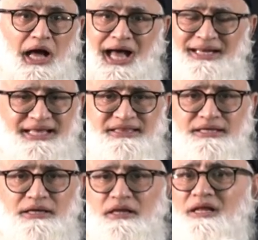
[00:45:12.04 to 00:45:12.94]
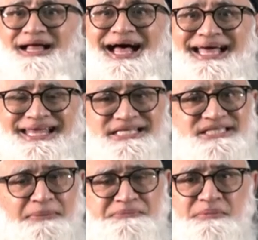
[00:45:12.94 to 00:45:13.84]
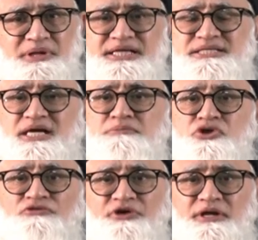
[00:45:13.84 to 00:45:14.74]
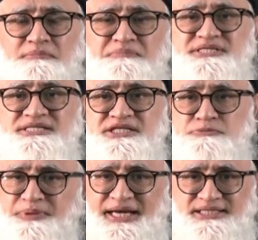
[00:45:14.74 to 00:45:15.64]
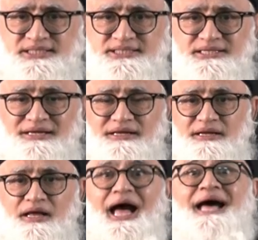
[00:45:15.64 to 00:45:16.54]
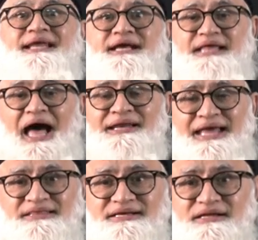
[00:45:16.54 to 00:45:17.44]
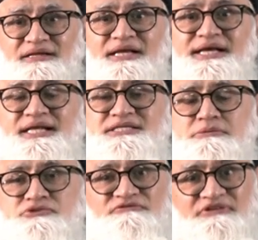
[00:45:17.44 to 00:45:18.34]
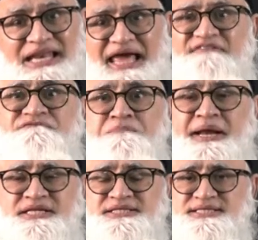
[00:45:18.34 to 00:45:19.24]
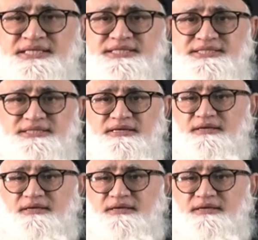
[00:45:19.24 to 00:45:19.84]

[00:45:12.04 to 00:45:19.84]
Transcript: Unethical, unacceptable in terms of business practice unethical in terms of life practices.